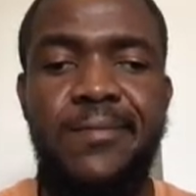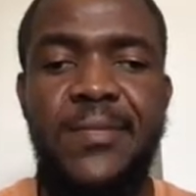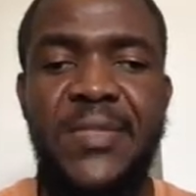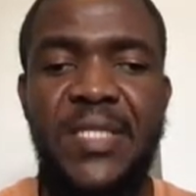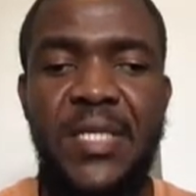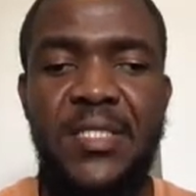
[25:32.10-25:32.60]

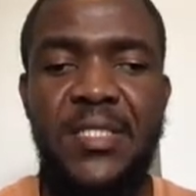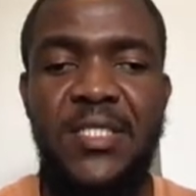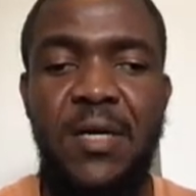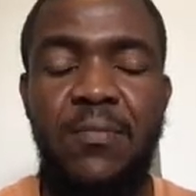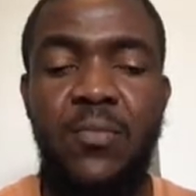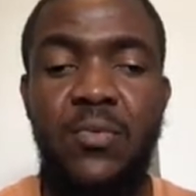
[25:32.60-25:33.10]
that
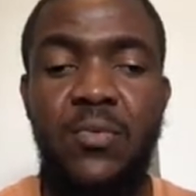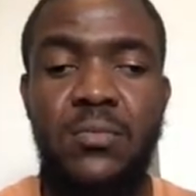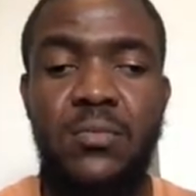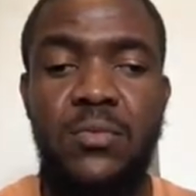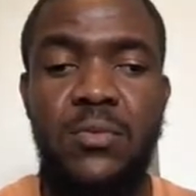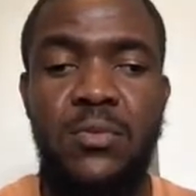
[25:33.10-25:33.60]
YAML
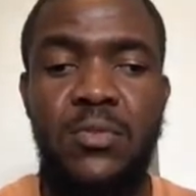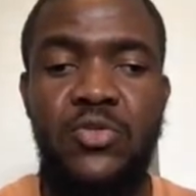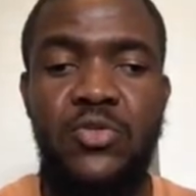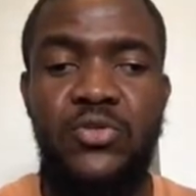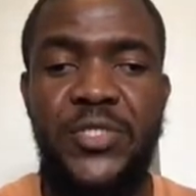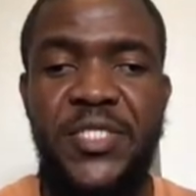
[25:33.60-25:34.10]

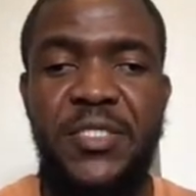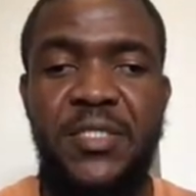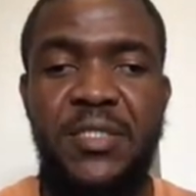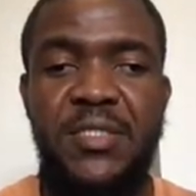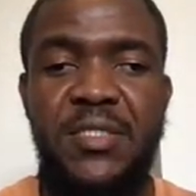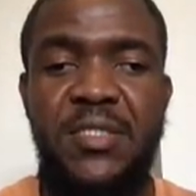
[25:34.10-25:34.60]
create
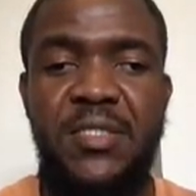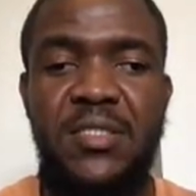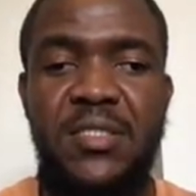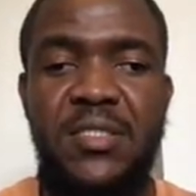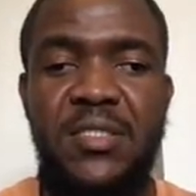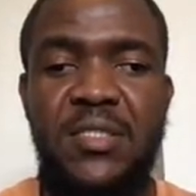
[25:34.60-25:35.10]
inside
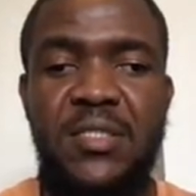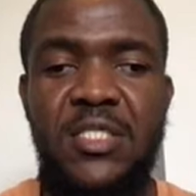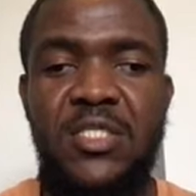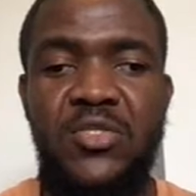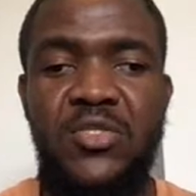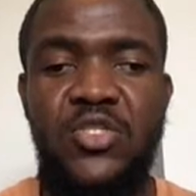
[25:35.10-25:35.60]
this
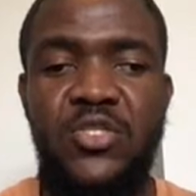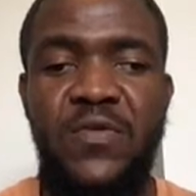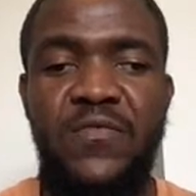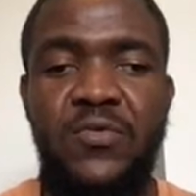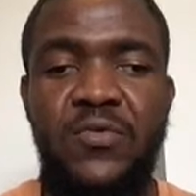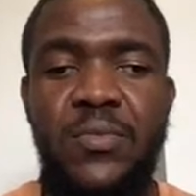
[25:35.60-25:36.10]
execution
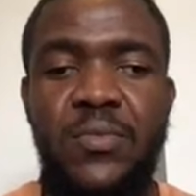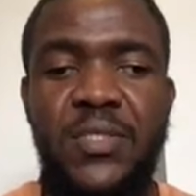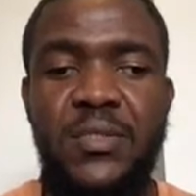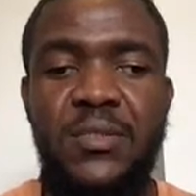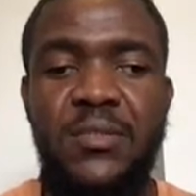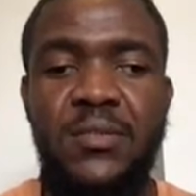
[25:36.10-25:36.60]
environment,
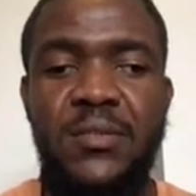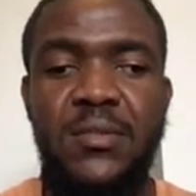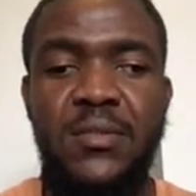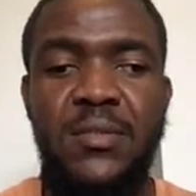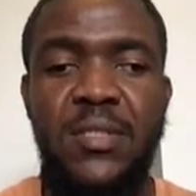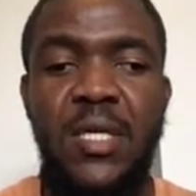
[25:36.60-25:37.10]

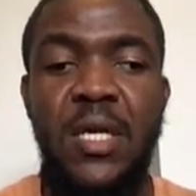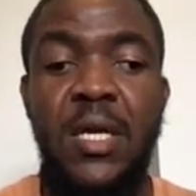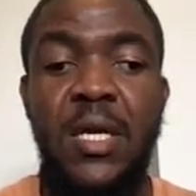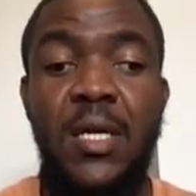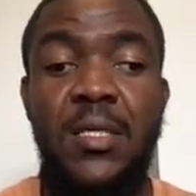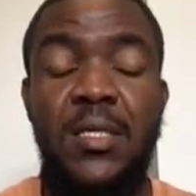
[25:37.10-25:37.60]

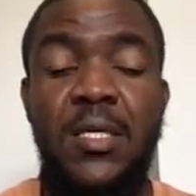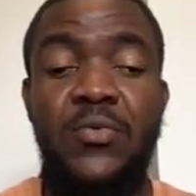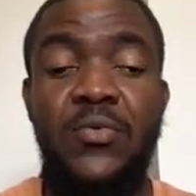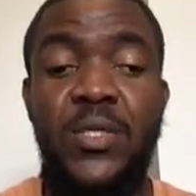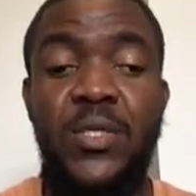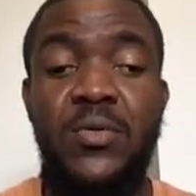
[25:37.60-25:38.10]
and then
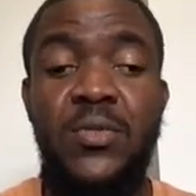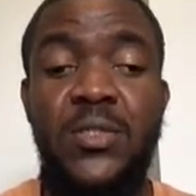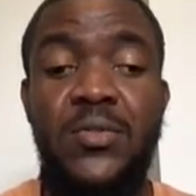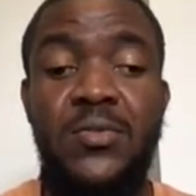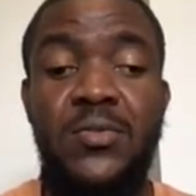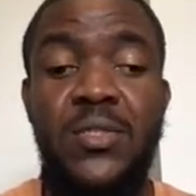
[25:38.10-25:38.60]
we're going
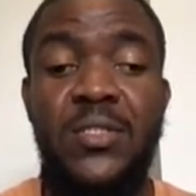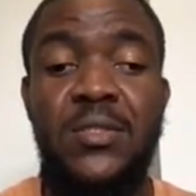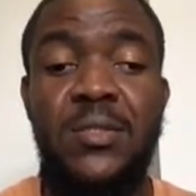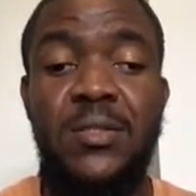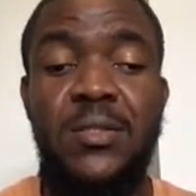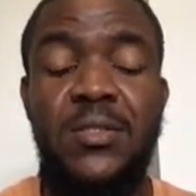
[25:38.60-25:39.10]
to
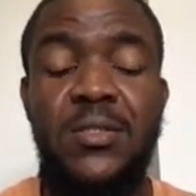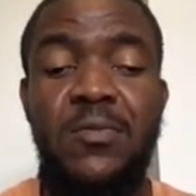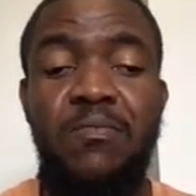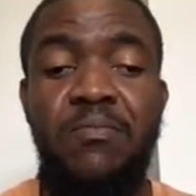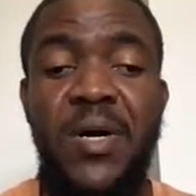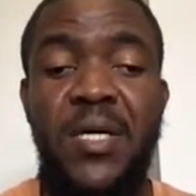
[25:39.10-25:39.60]
install the
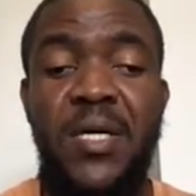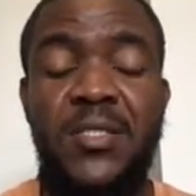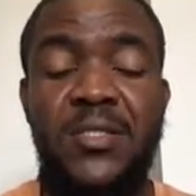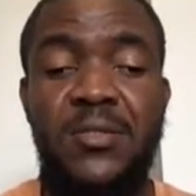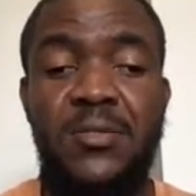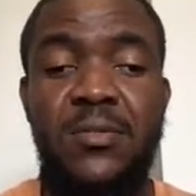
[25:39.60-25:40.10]

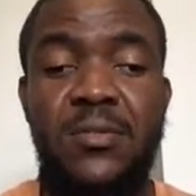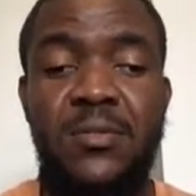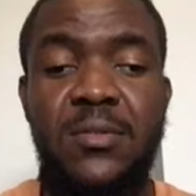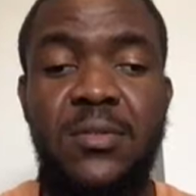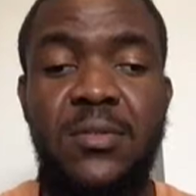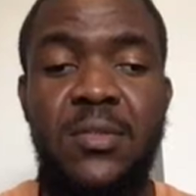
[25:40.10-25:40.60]
Python,
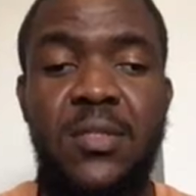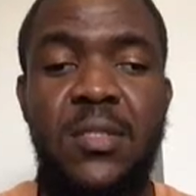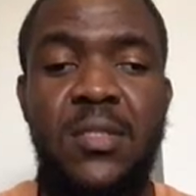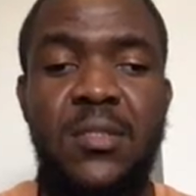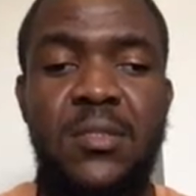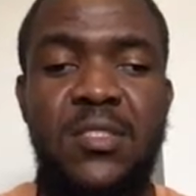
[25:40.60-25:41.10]

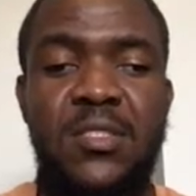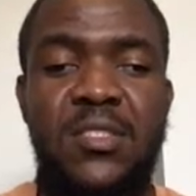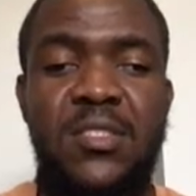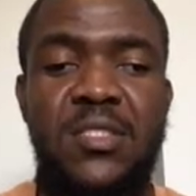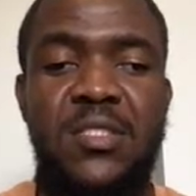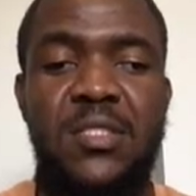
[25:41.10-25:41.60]
the
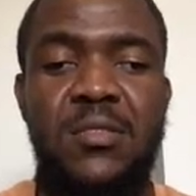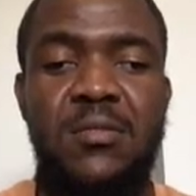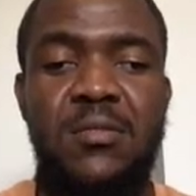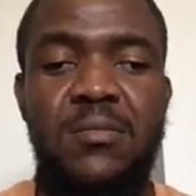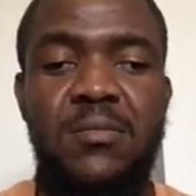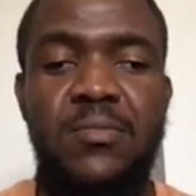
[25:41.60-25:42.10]

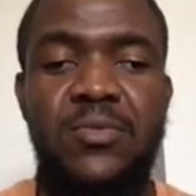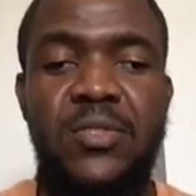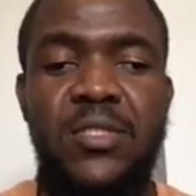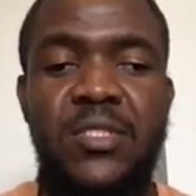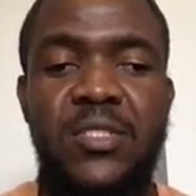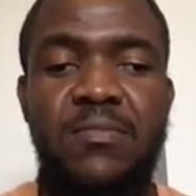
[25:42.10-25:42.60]
system
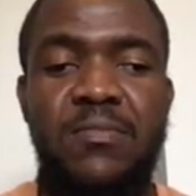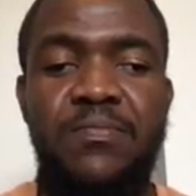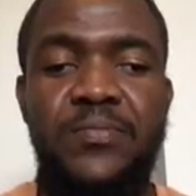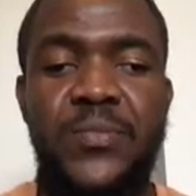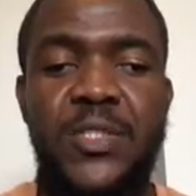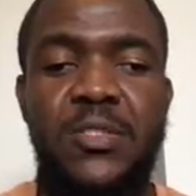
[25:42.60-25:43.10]
builder.
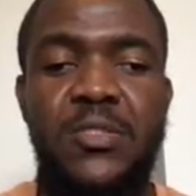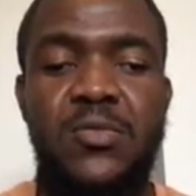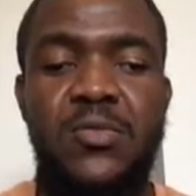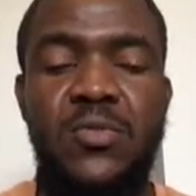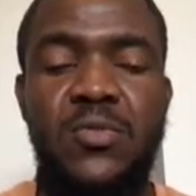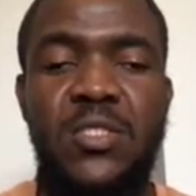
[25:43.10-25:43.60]

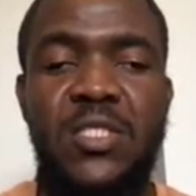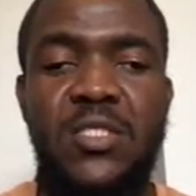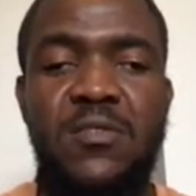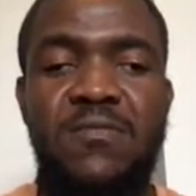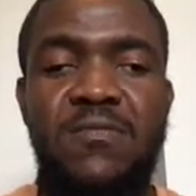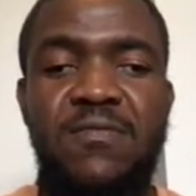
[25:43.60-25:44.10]
So
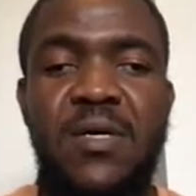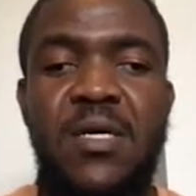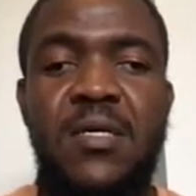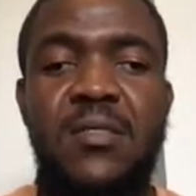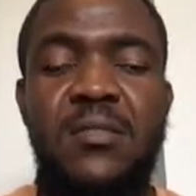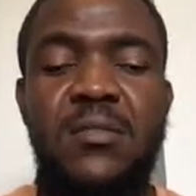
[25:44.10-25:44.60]
this
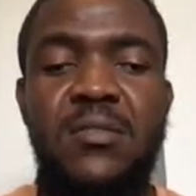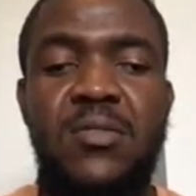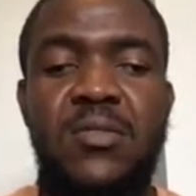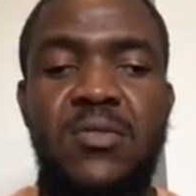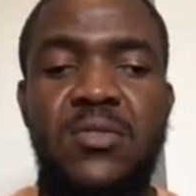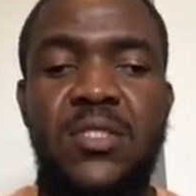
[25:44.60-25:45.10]
file
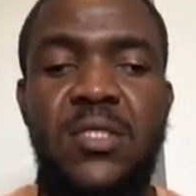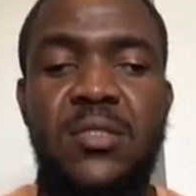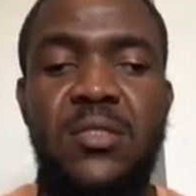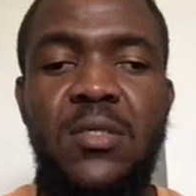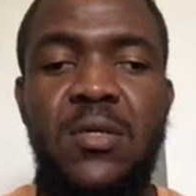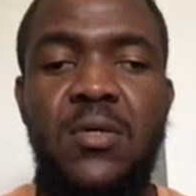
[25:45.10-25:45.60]

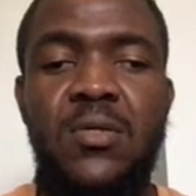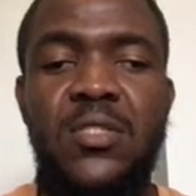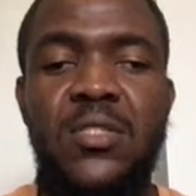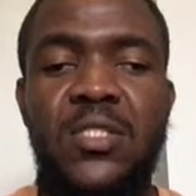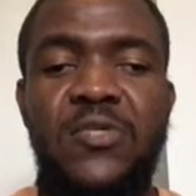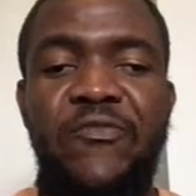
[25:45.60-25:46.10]
contains all
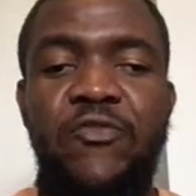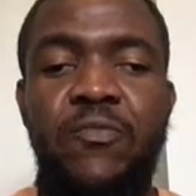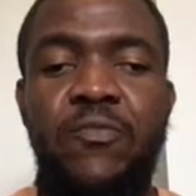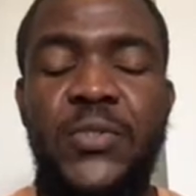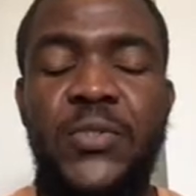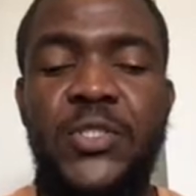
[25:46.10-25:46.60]
this
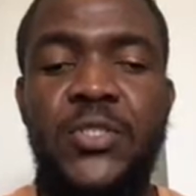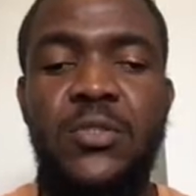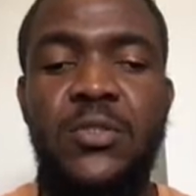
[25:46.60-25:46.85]
information